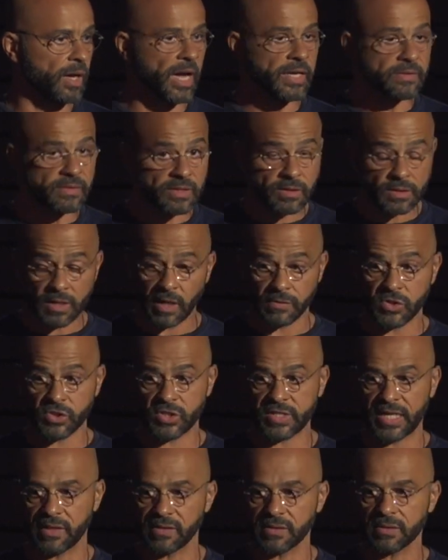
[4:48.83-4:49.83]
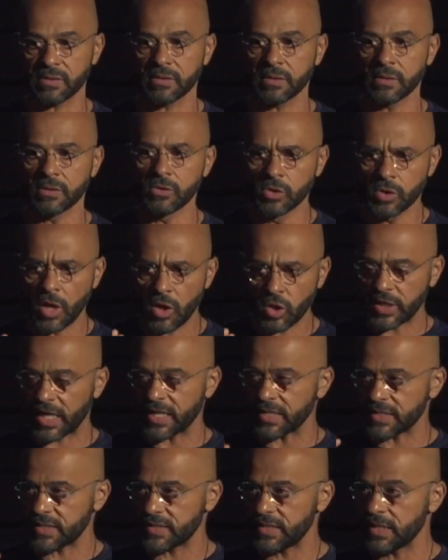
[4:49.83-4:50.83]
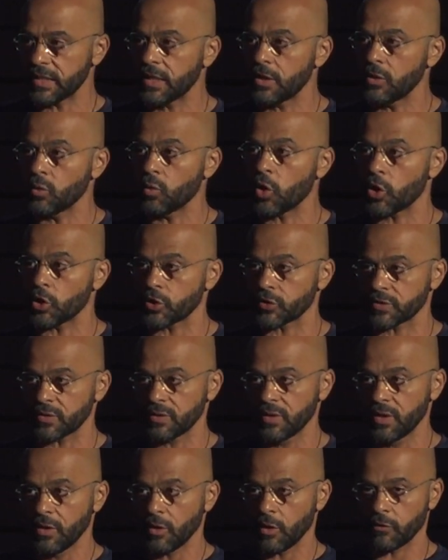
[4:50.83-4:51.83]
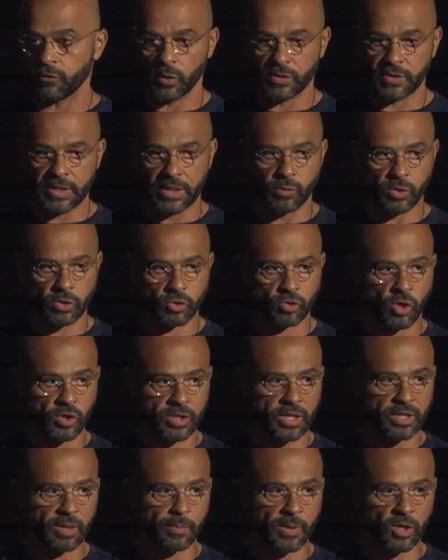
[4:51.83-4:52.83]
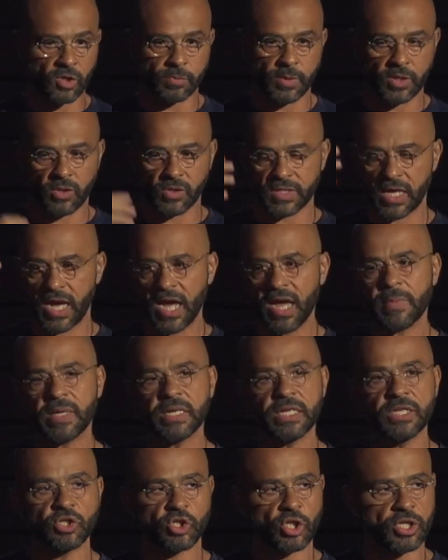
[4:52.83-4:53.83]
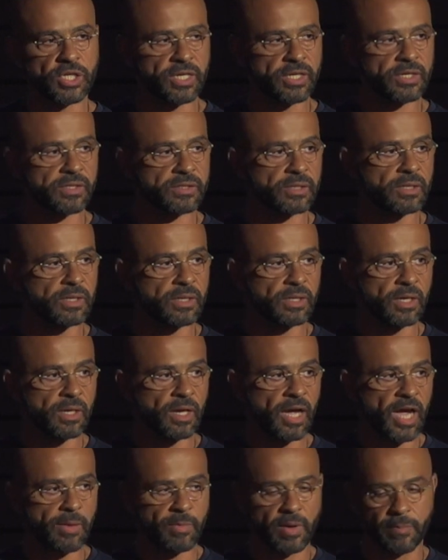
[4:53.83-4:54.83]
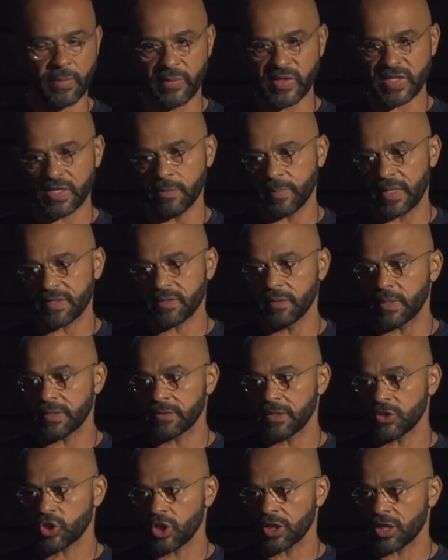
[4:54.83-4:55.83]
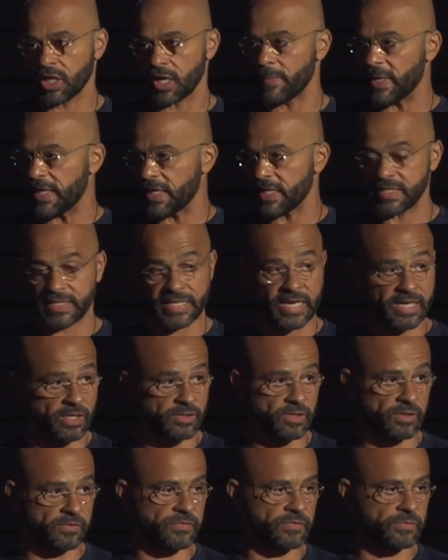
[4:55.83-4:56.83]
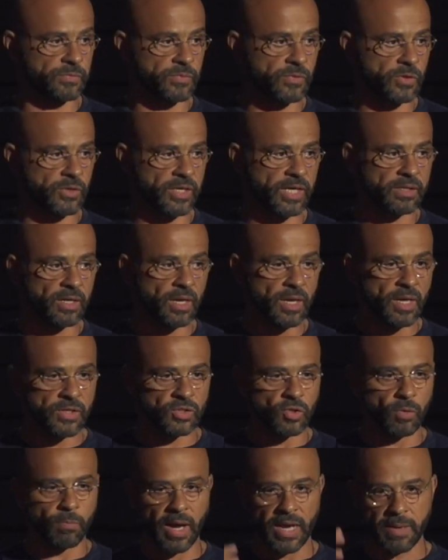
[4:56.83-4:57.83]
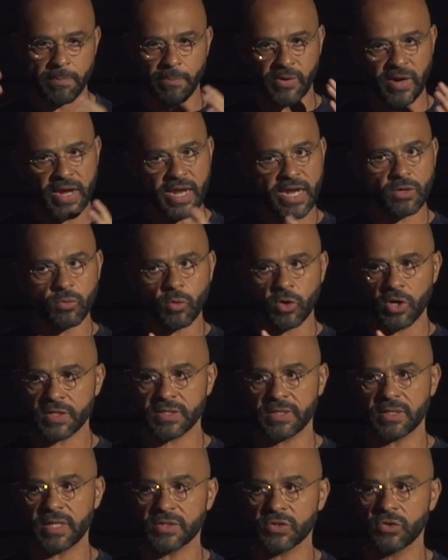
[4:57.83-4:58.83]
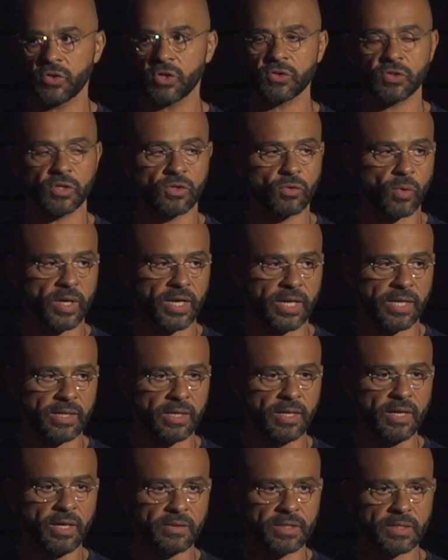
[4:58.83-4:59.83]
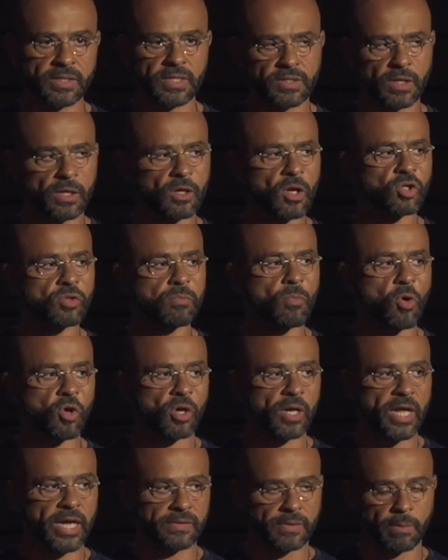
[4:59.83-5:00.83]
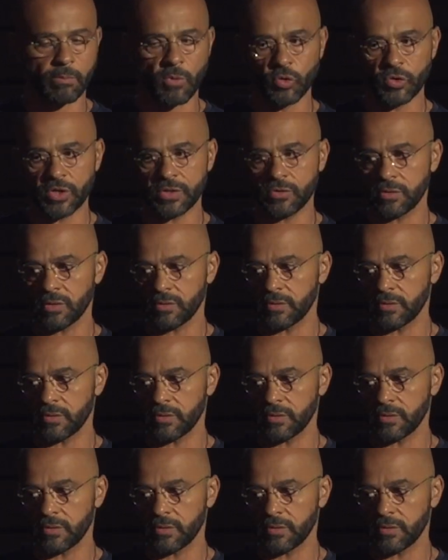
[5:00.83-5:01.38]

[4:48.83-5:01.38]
I didn't understand, not a single word of what they were talking about, because I'm an engineer, I'm a mathematician, and I'm an executive. right? So my brain works in a certain way that is a lot more like the modern